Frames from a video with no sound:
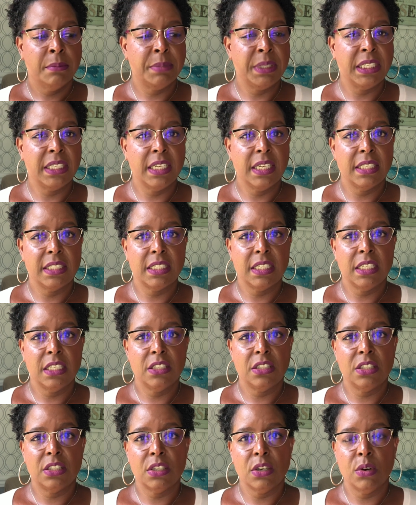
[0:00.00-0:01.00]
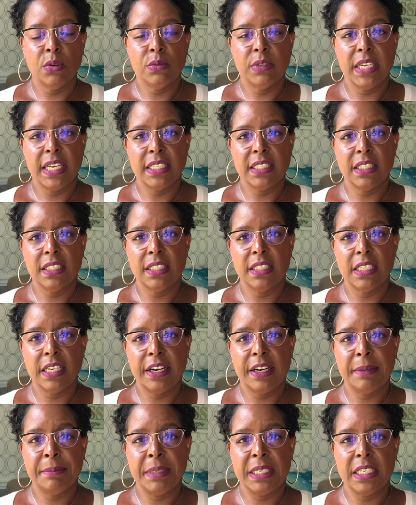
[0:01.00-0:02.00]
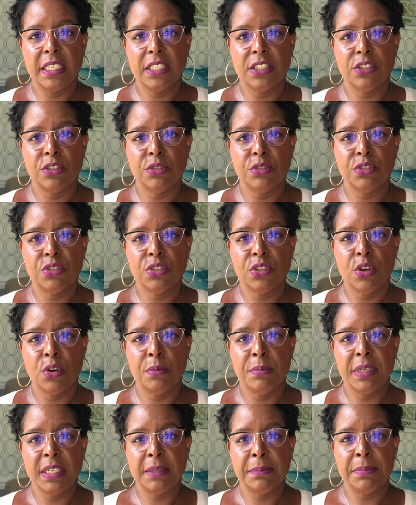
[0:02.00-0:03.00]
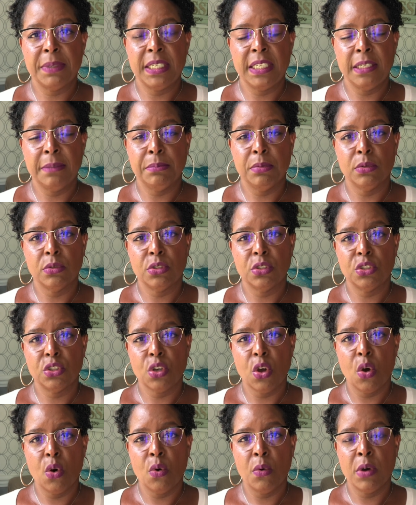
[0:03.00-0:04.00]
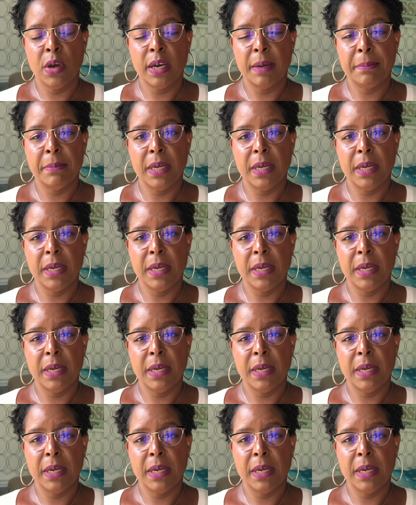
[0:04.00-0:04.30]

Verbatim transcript: because it is so necessary because there's so many people so